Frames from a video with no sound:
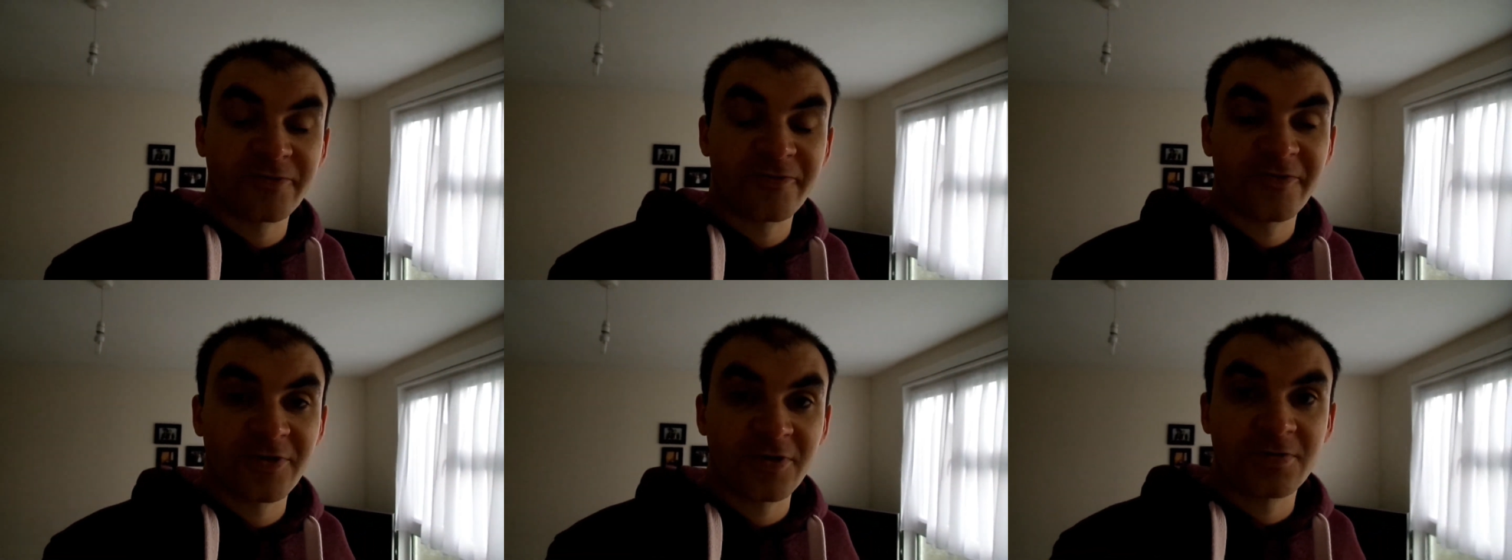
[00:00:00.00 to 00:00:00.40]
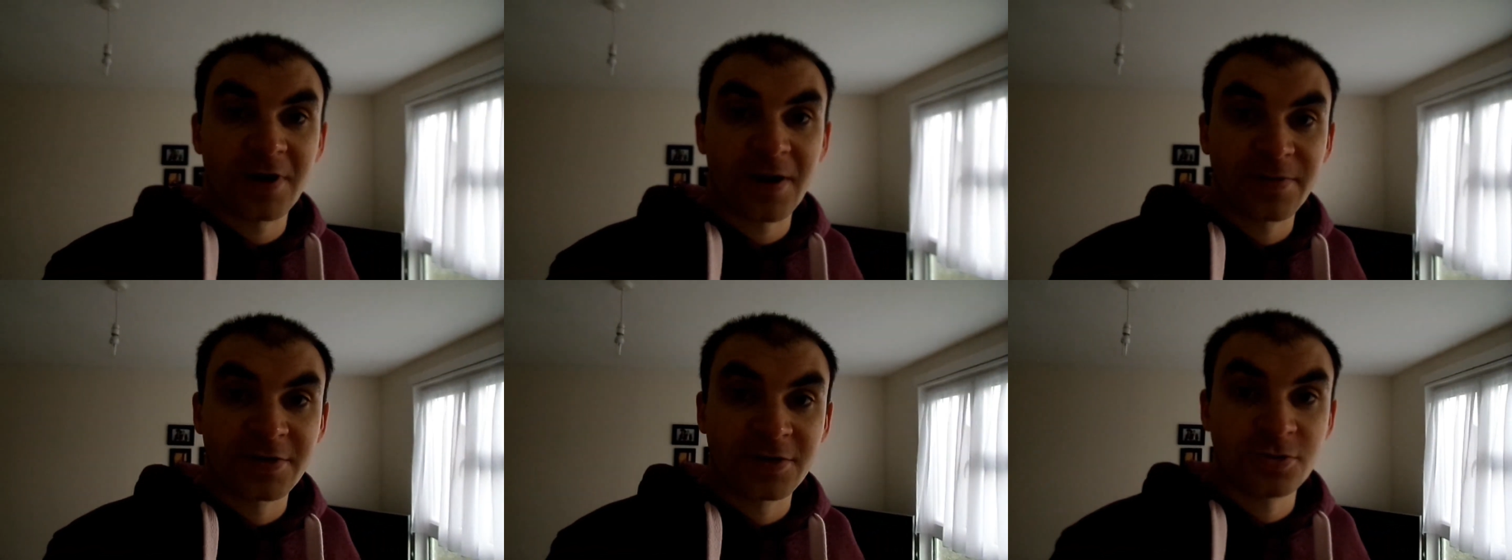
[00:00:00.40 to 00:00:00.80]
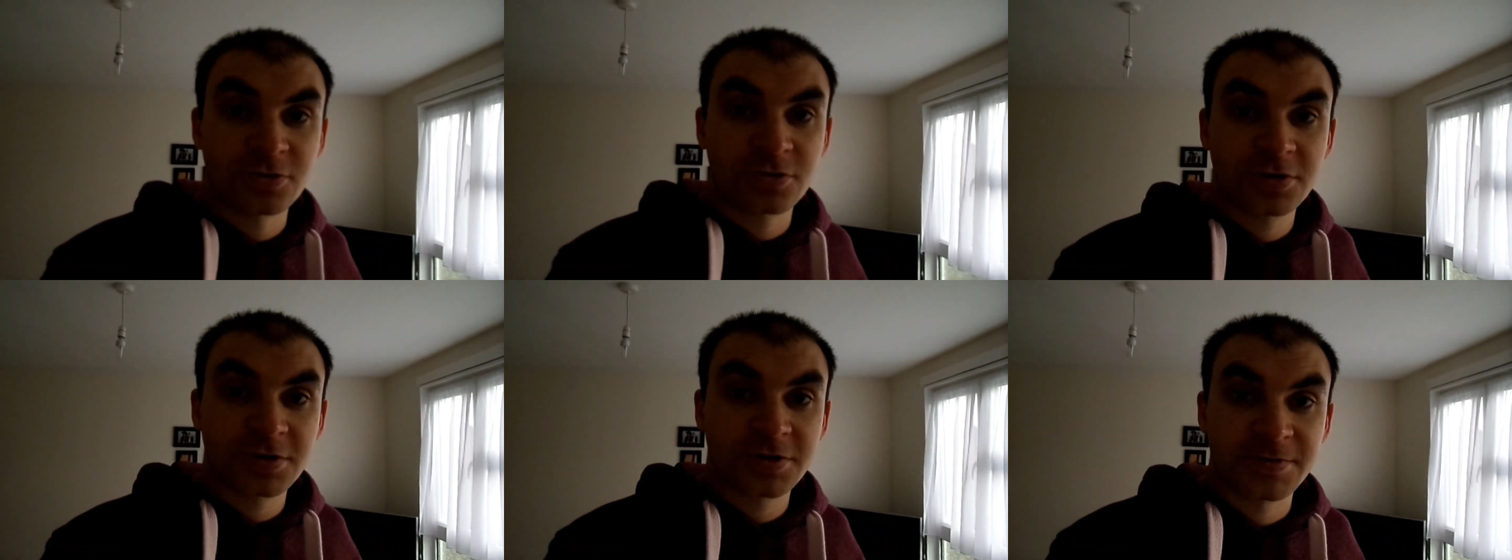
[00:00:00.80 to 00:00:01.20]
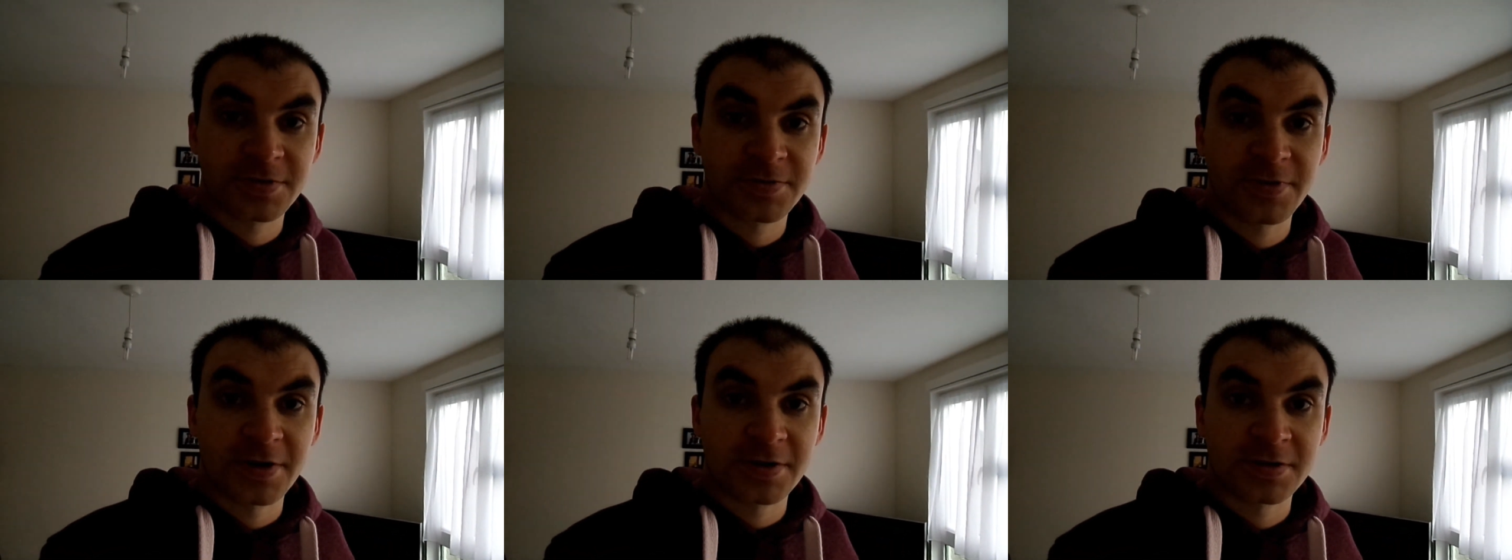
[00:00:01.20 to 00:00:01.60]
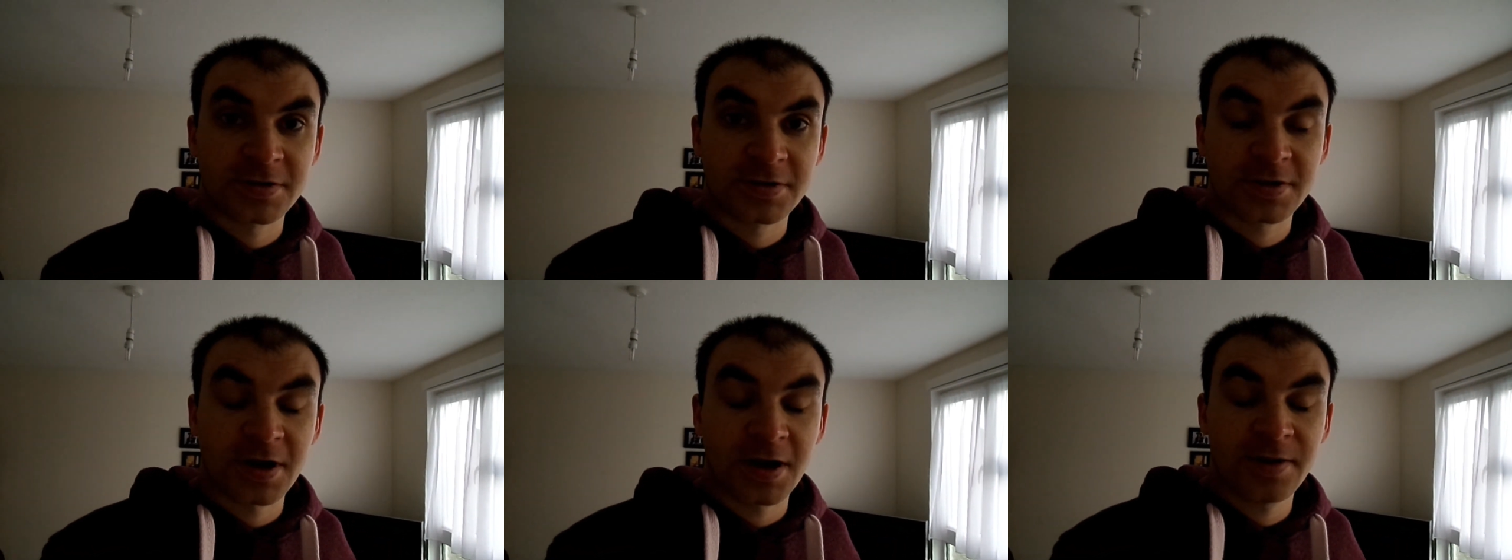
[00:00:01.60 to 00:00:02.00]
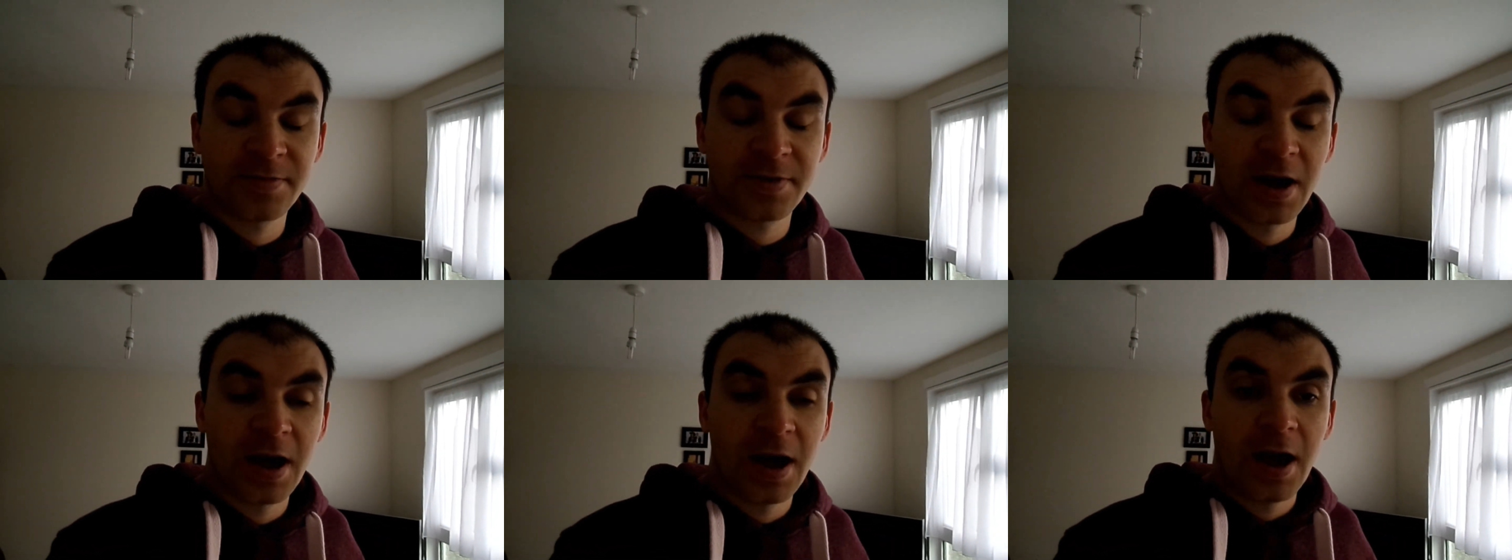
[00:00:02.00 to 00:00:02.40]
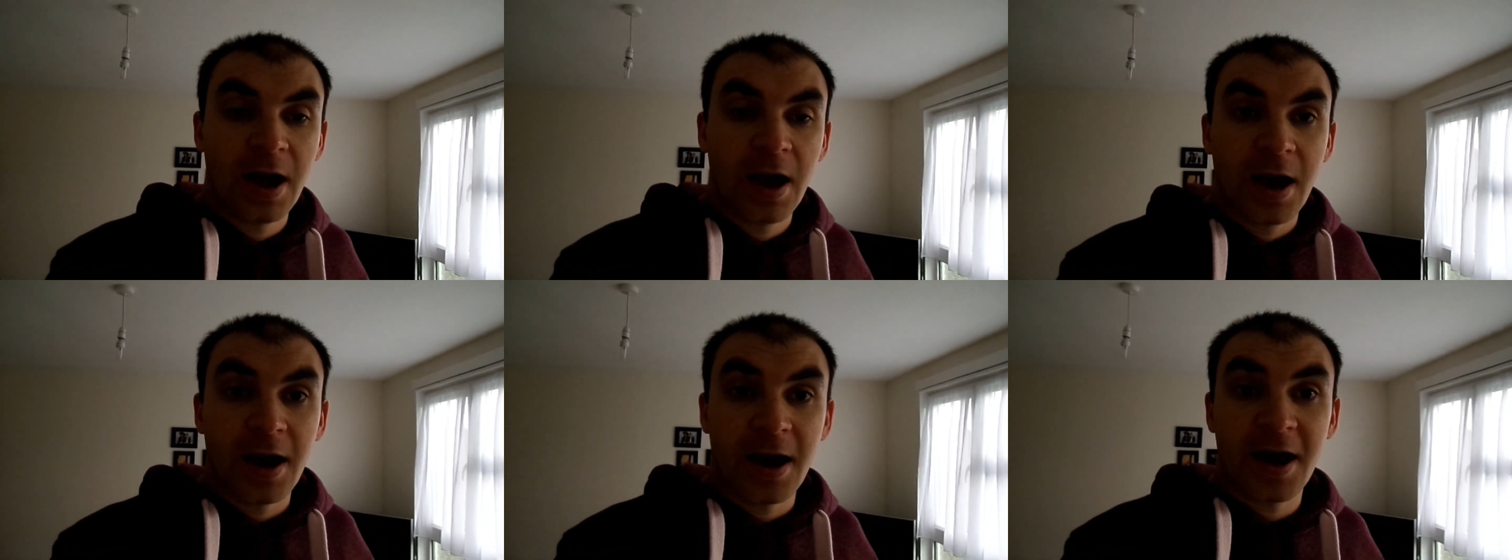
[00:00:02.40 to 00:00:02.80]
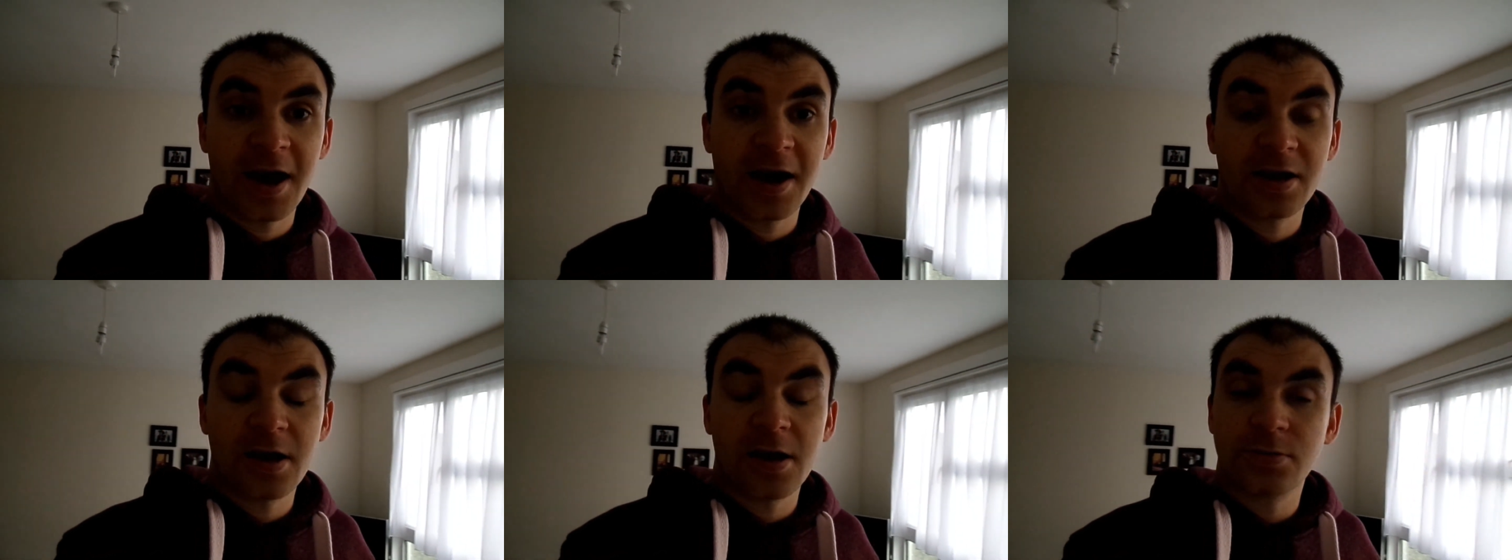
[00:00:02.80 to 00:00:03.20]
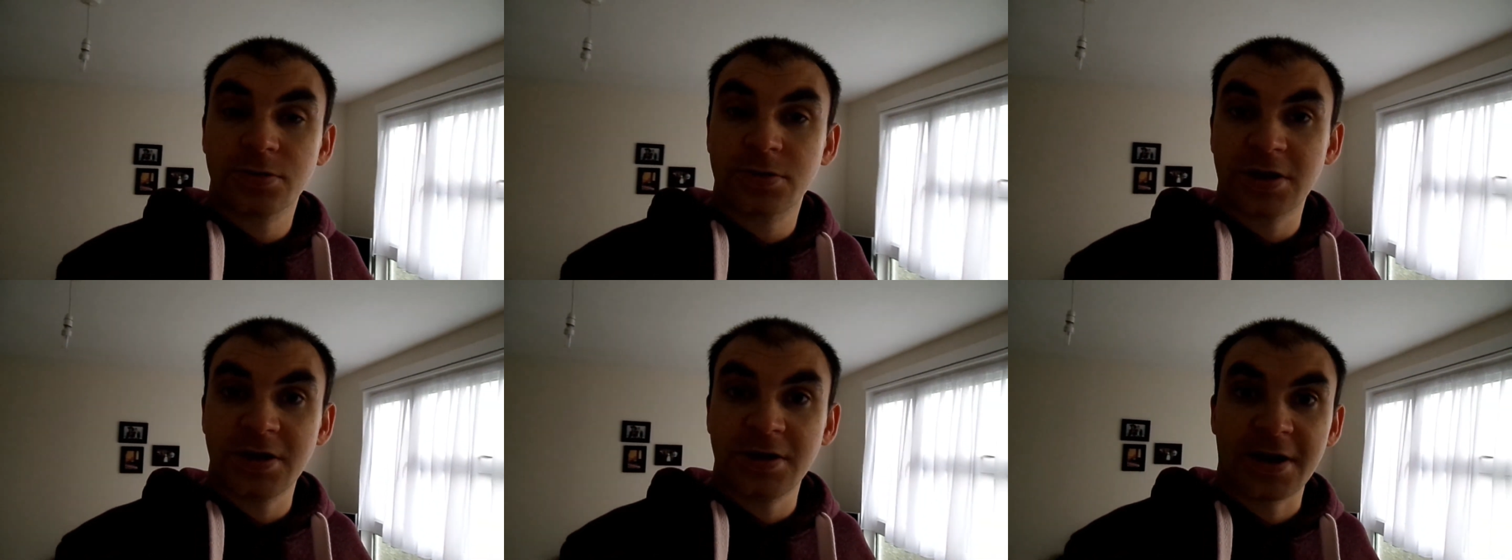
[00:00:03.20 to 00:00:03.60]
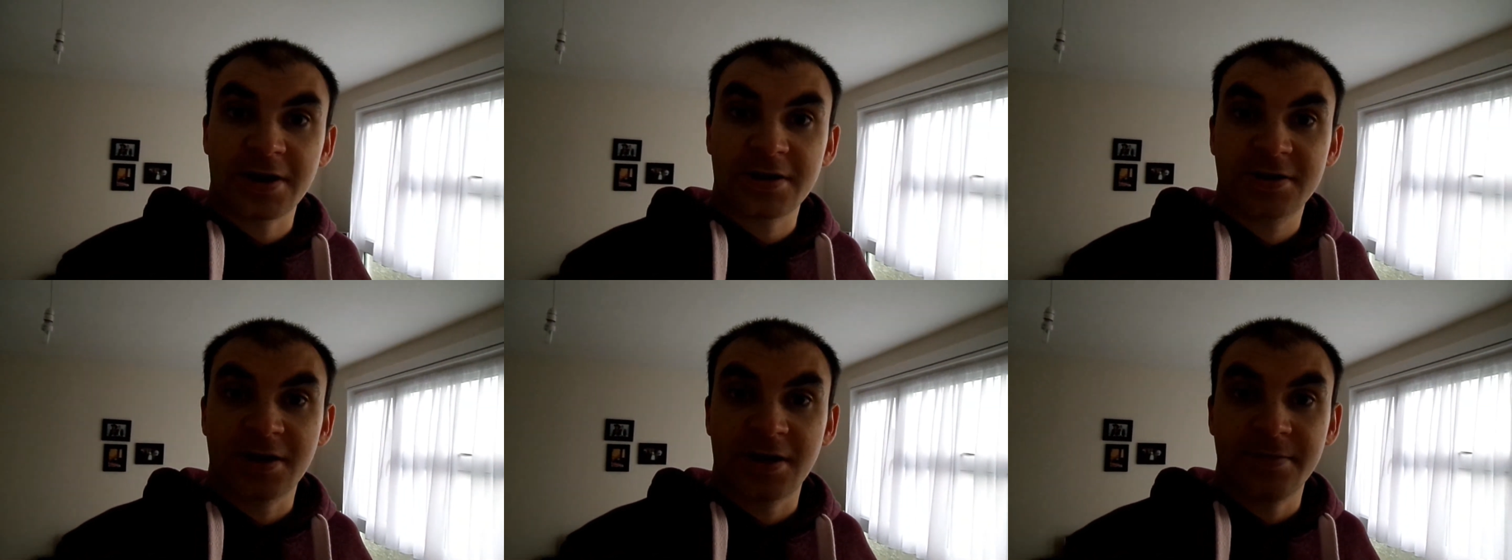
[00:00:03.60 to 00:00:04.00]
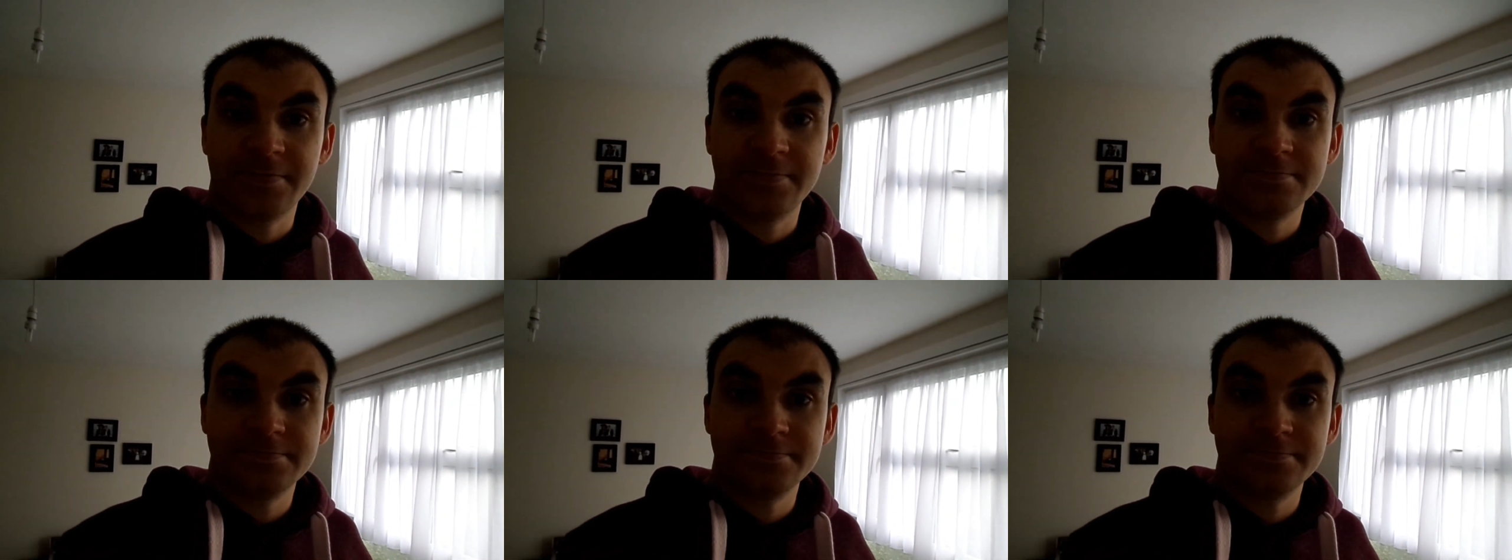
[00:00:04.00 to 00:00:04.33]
for wrapping your Christmas presents up, and I will see you next time.